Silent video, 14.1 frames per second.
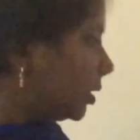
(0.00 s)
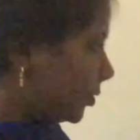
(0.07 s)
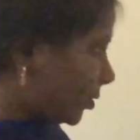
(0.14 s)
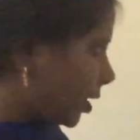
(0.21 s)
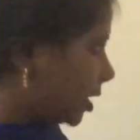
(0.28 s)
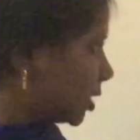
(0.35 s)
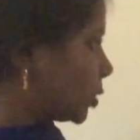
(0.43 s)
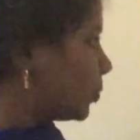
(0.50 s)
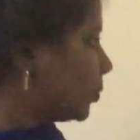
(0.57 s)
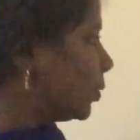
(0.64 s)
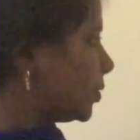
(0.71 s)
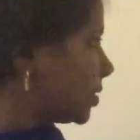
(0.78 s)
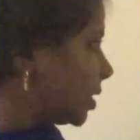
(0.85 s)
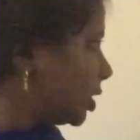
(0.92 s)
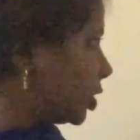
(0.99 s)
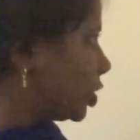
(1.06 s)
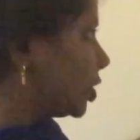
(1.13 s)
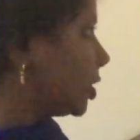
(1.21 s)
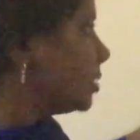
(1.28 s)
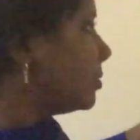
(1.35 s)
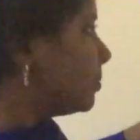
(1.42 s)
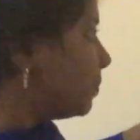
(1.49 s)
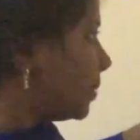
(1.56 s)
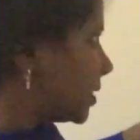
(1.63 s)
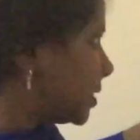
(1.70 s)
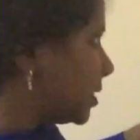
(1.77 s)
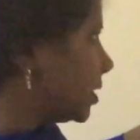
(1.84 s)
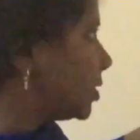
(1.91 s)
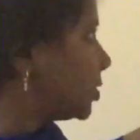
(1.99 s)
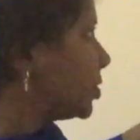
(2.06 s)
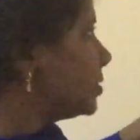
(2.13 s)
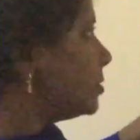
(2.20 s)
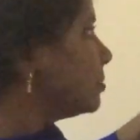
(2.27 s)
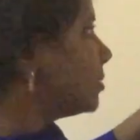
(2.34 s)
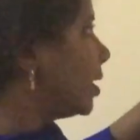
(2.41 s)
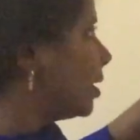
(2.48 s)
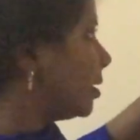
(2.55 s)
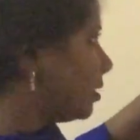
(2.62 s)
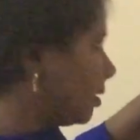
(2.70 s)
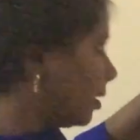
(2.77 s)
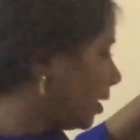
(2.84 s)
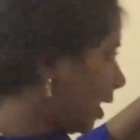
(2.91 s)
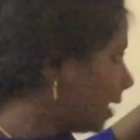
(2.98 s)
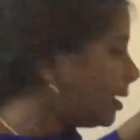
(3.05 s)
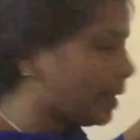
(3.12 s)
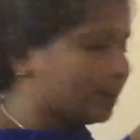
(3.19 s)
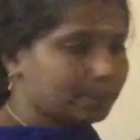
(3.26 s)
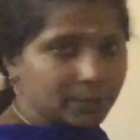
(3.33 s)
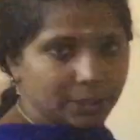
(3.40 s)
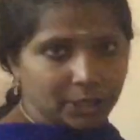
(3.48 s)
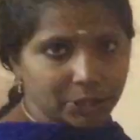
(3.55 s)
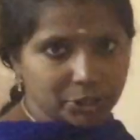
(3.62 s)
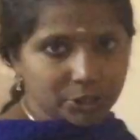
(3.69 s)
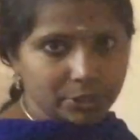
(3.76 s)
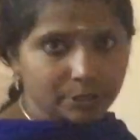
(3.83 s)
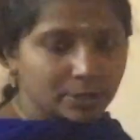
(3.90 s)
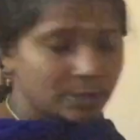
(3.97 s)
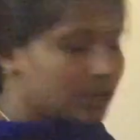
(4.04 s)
transport, session, presentation and application.